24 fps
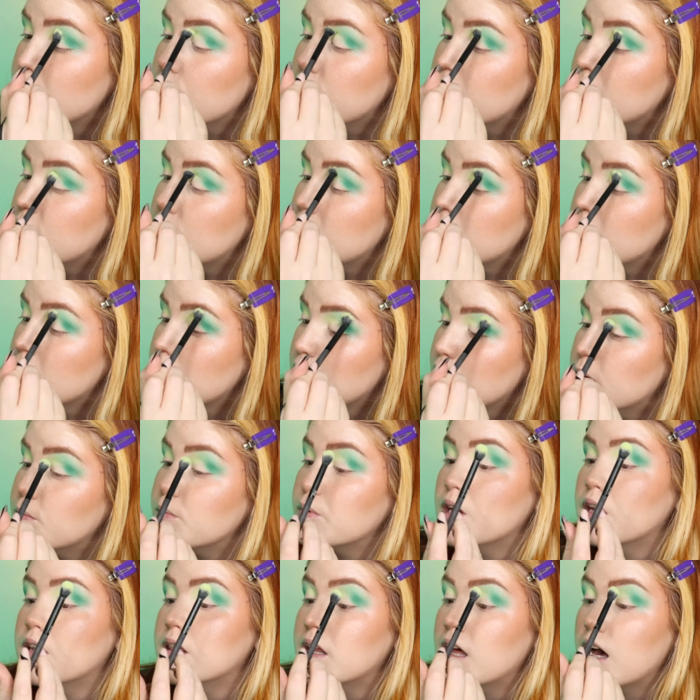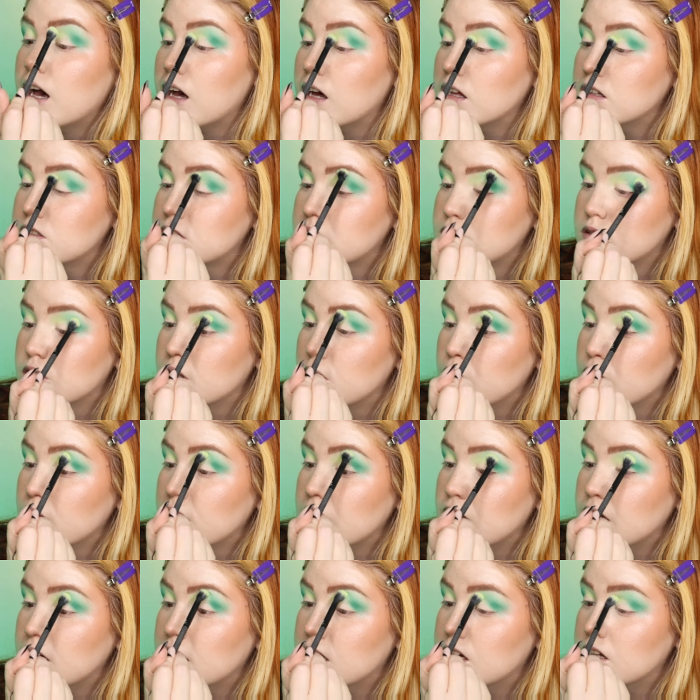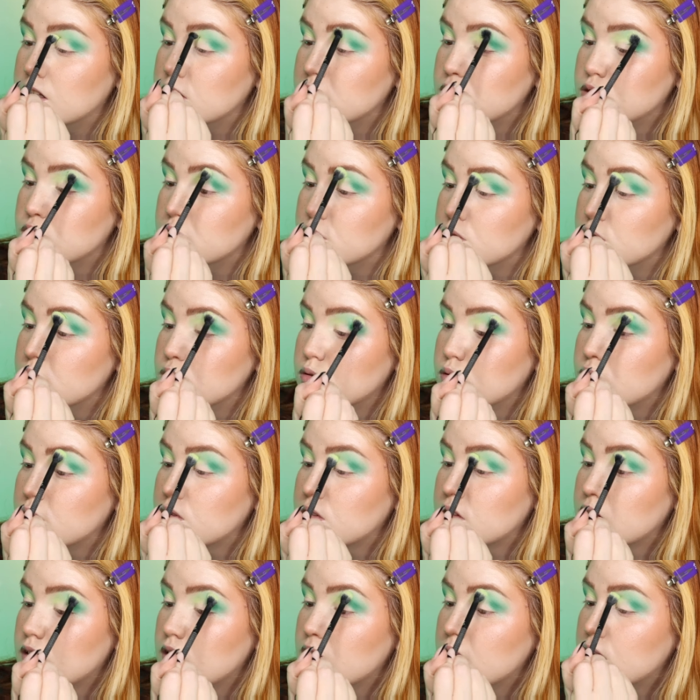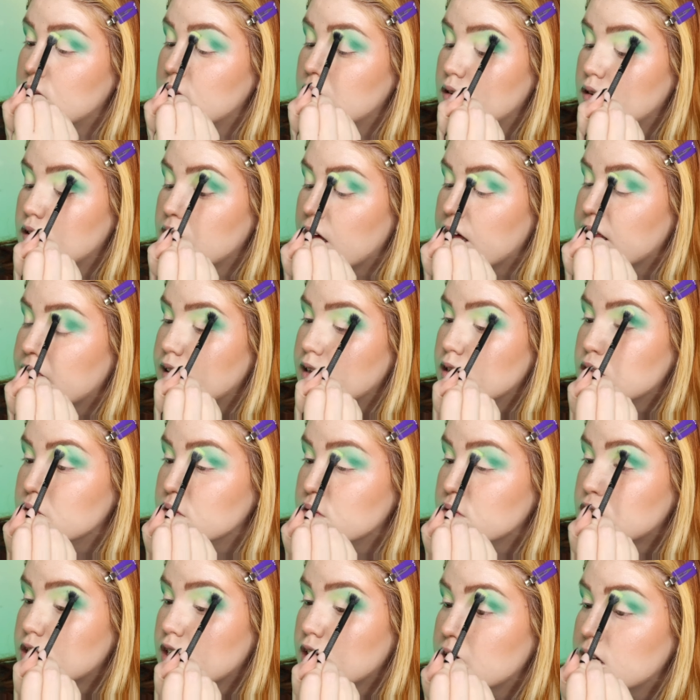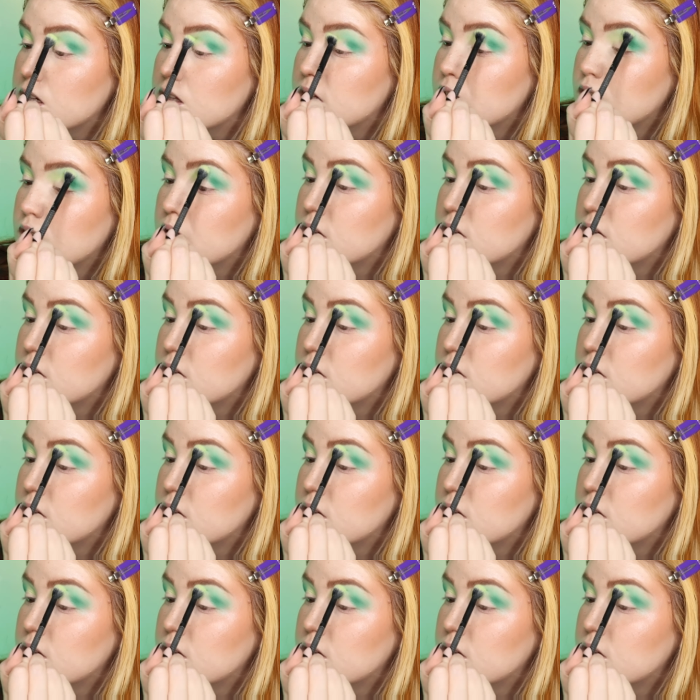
right here and blend that slowly into that Thistle shade.